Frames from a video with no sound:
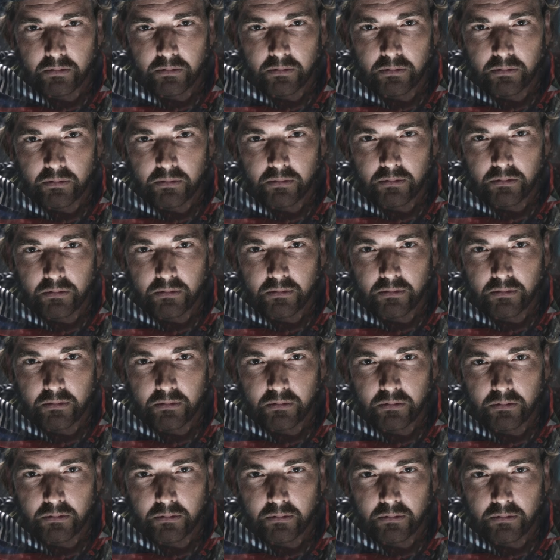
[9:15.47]

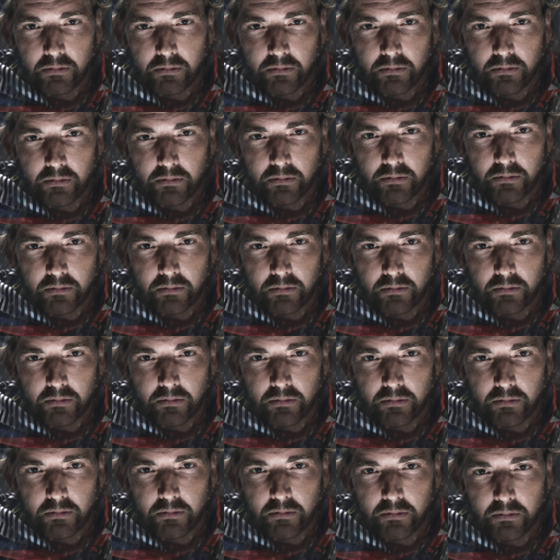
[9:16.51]

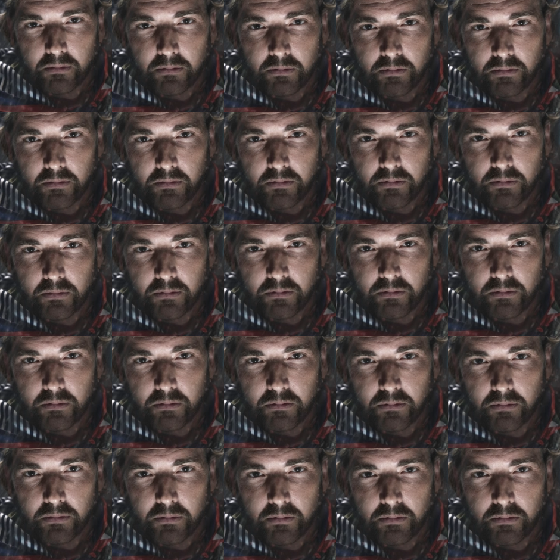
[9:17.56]
This person isn't speaking.